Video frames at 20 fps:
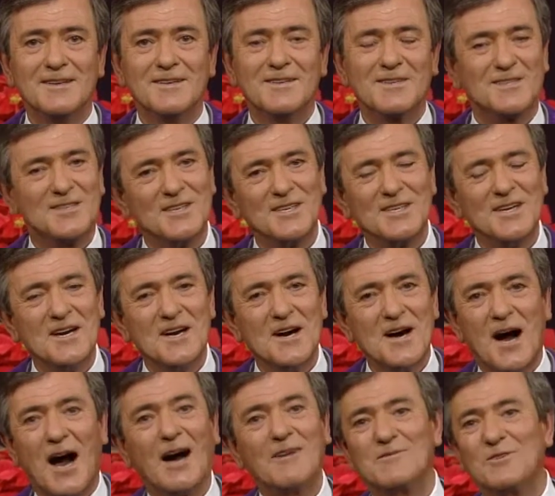You see,
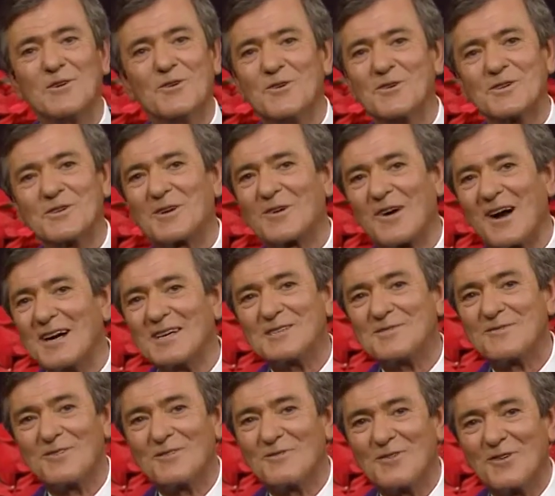I've known Christ
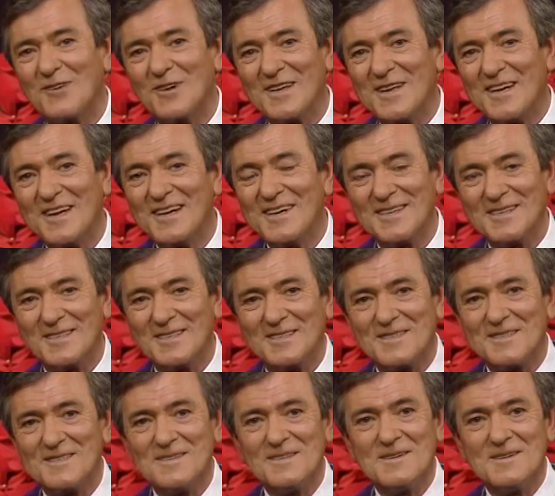for 40 years,
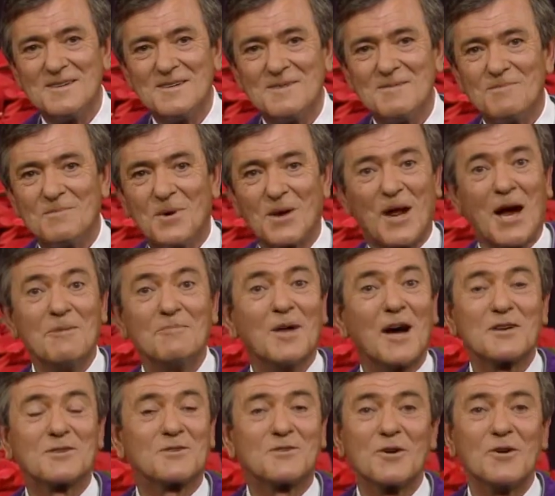but I'm
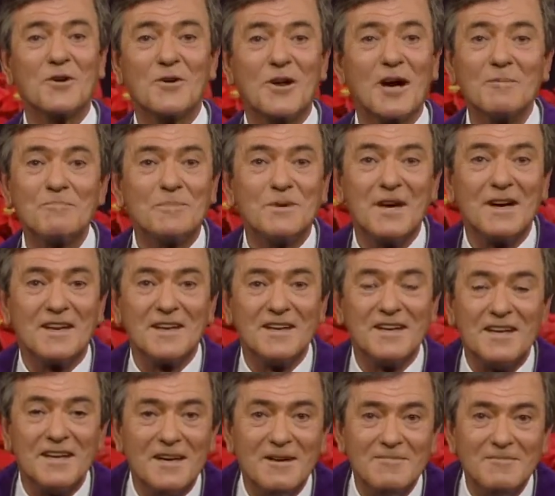not grown up yet
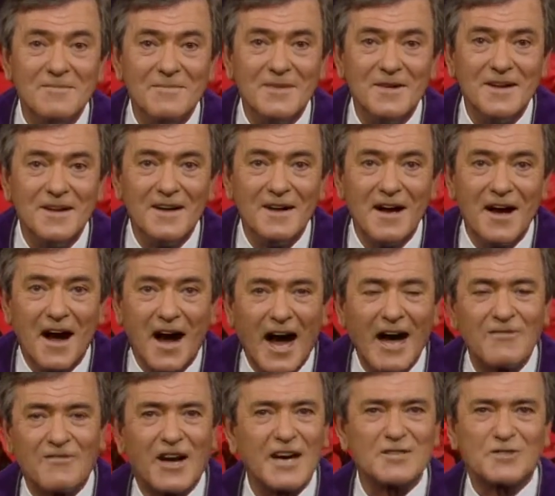in him.
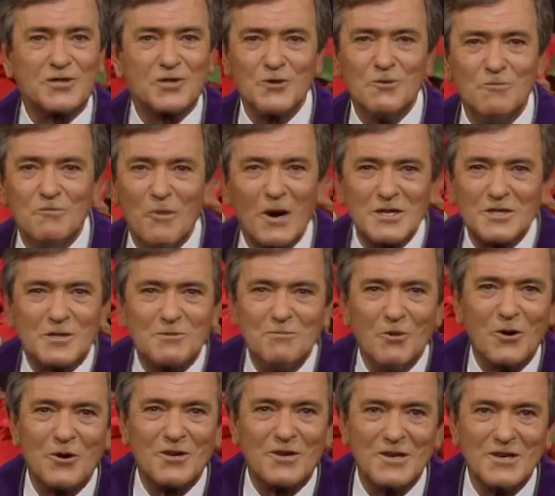I've got so much
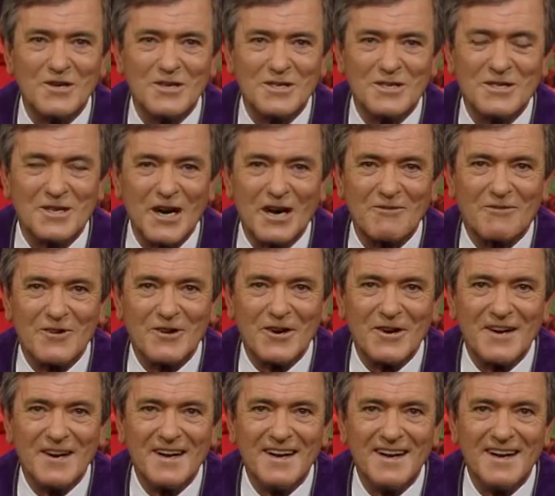more to discover.